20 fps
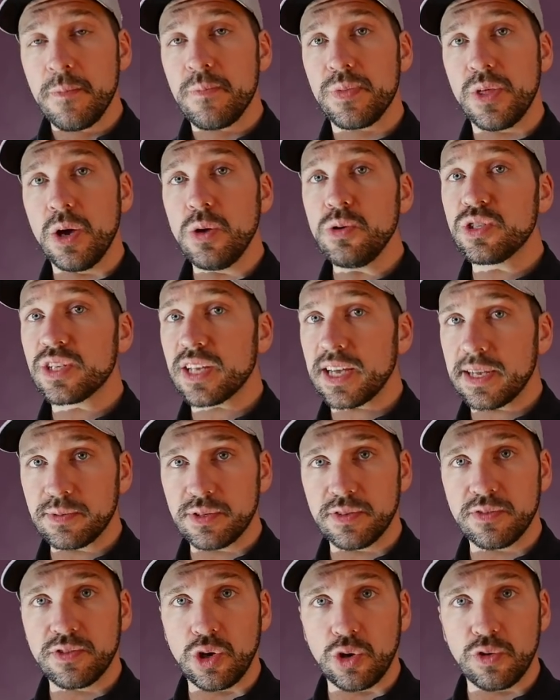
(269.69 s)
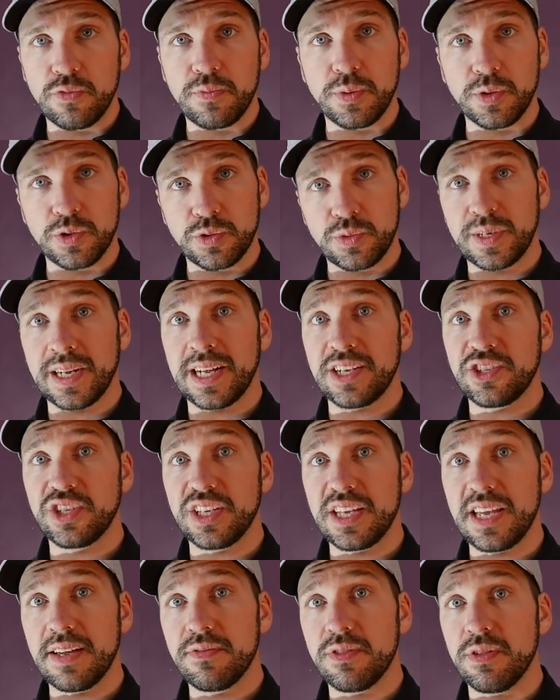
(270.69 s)
those types of golf balls would
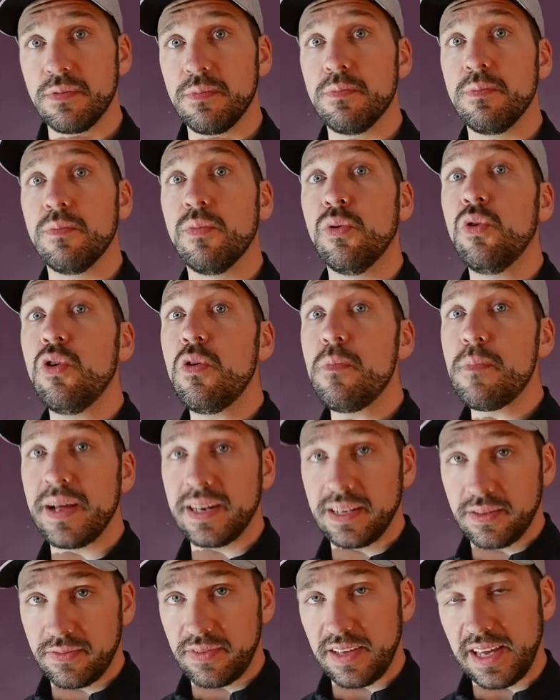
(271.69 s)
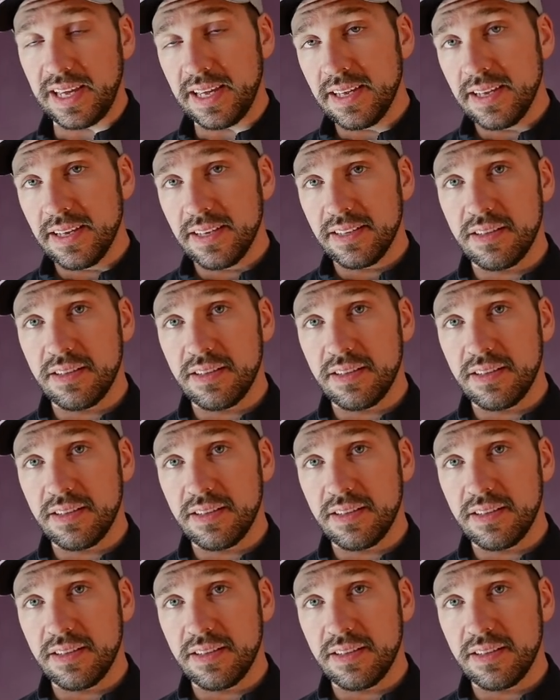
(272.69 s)
actually give them more benefit